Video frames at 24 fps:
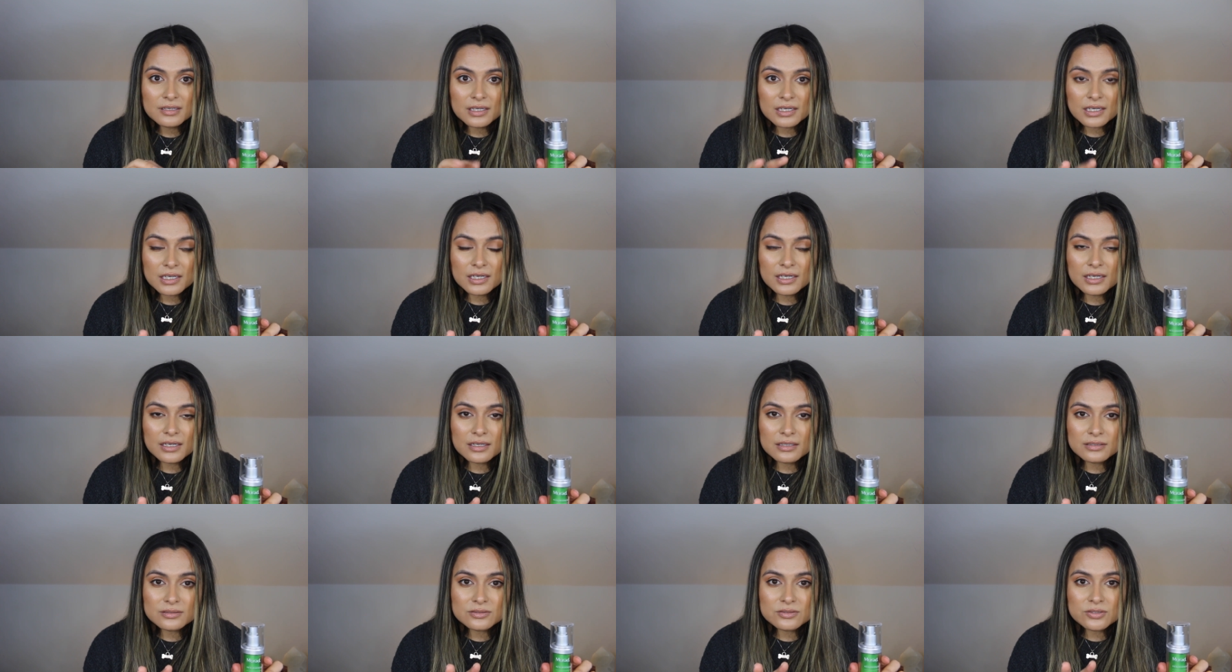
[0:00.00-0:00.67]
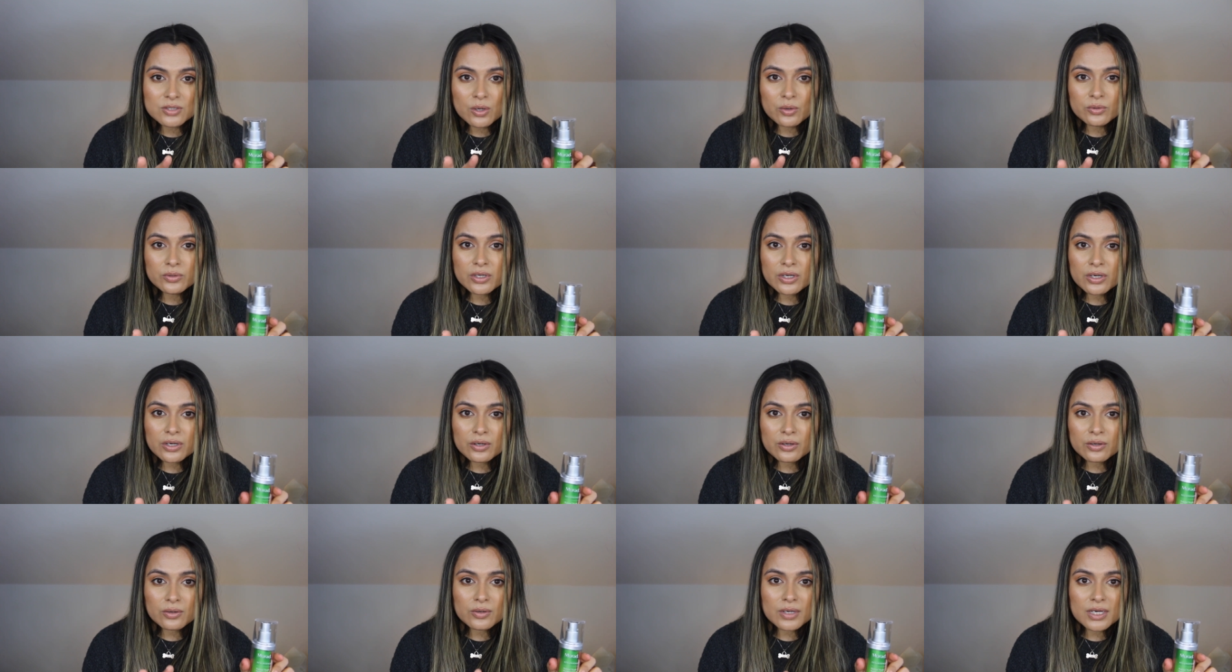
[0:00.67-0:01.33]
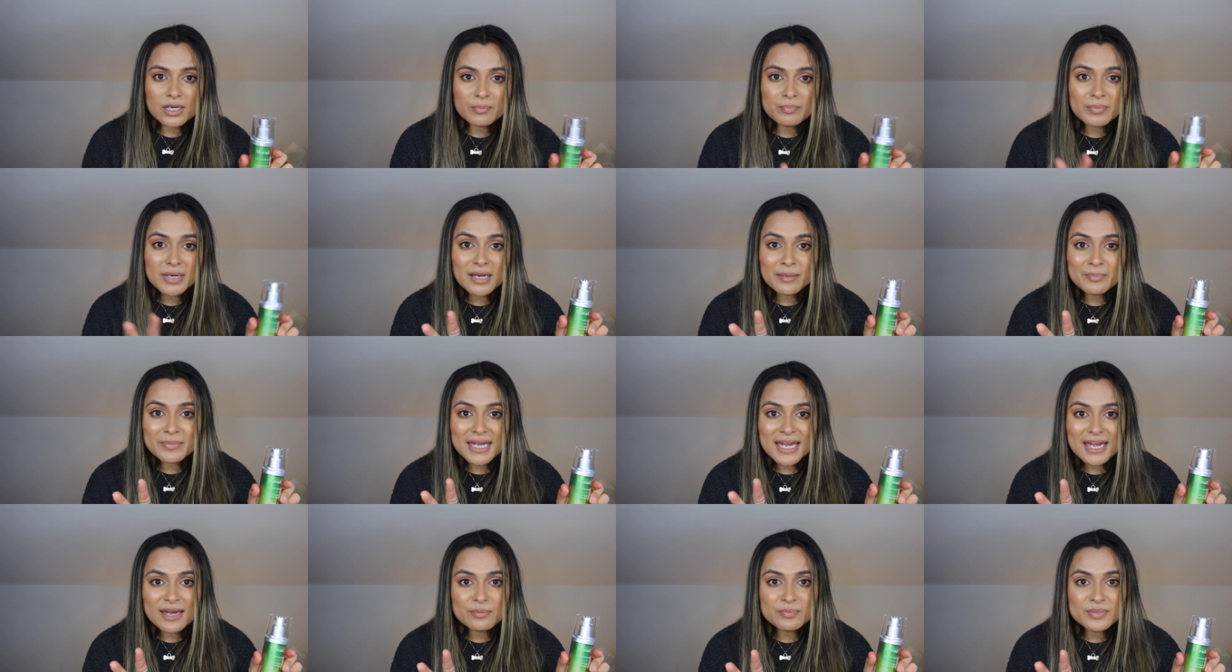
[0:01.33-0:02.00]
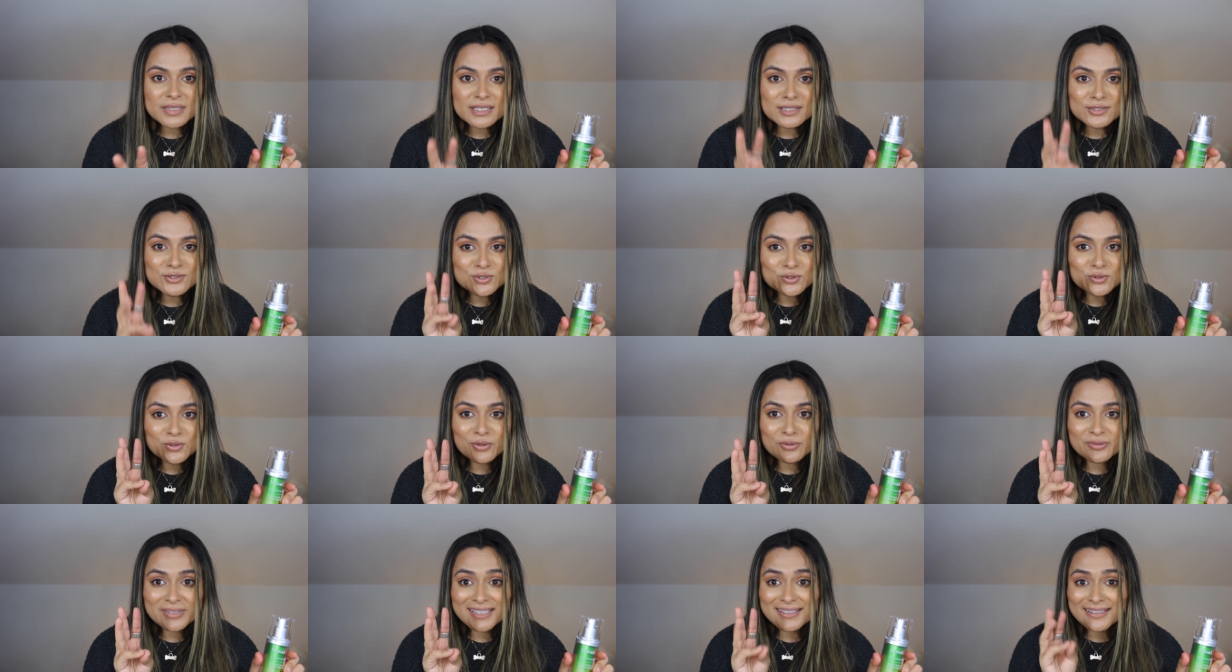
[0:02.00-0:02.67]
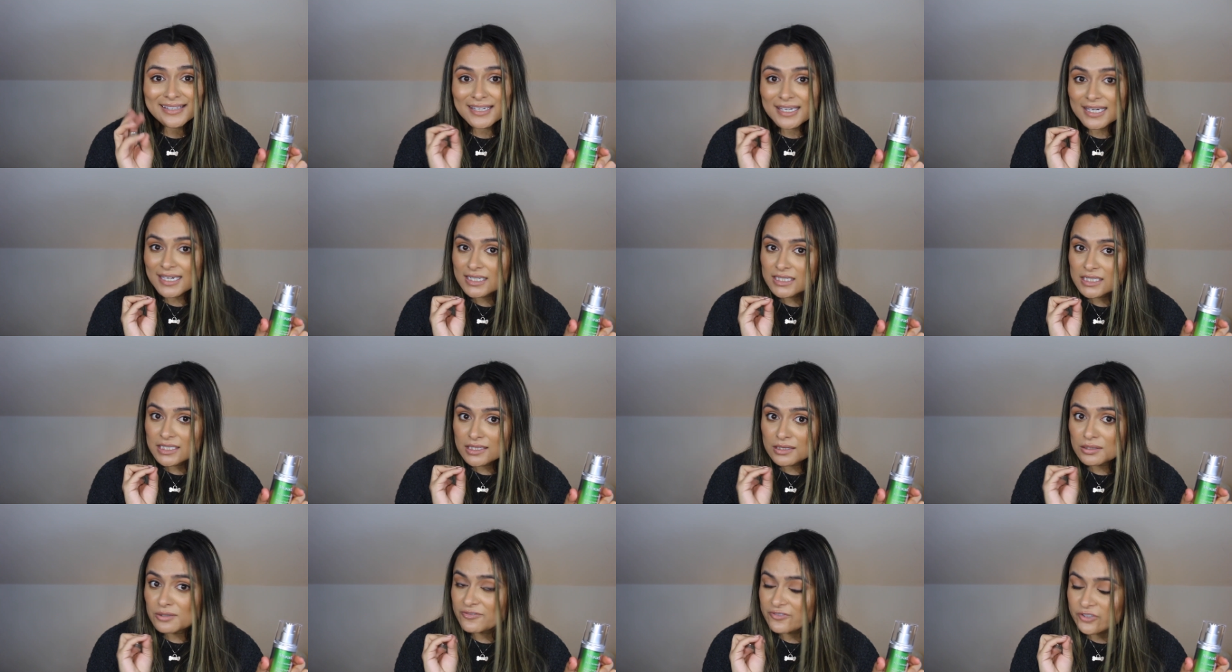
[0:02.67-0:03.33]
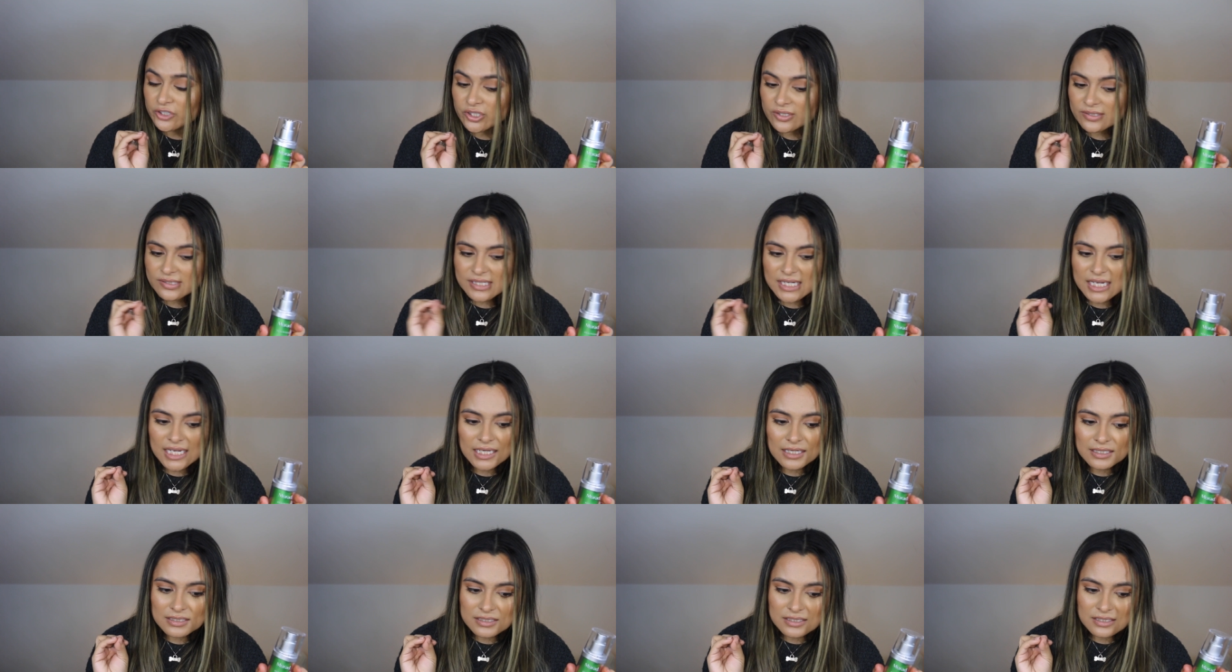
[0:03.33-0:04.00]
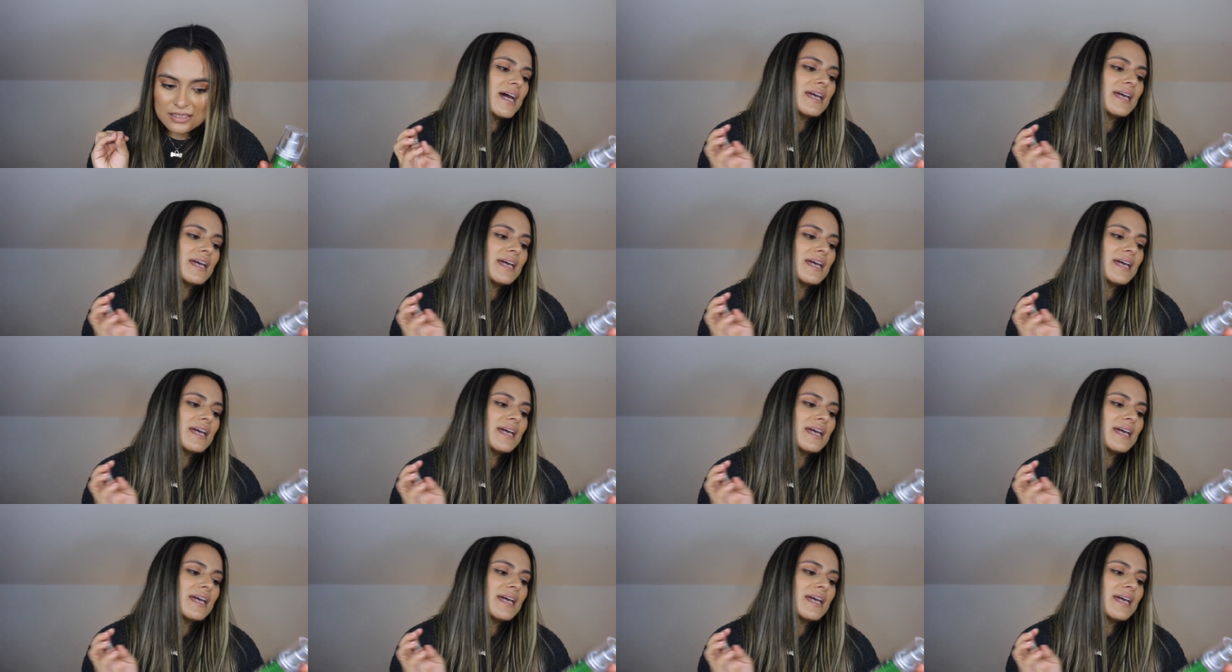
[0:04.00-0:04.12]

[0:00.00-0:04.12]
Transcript: Uh, don't go uh, pump happy and do three like I did the first night.